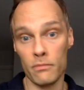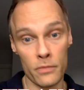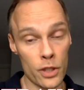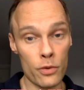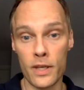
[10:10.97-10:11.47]

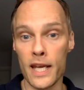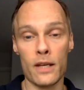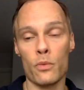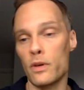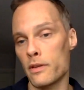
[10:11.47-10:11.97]
you get
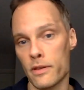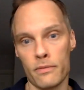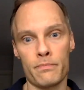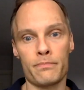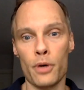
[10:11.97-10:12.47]
it with
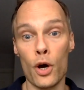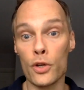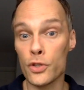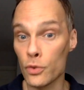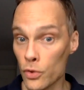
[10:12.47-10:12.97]

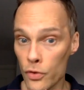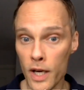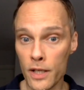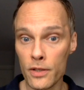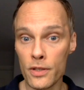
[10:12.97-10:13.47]
personal
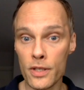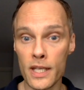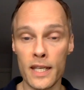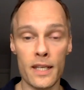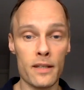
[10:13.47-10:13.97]
trainers
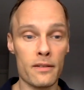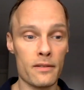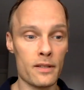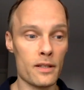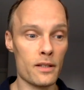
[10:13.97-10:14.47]
in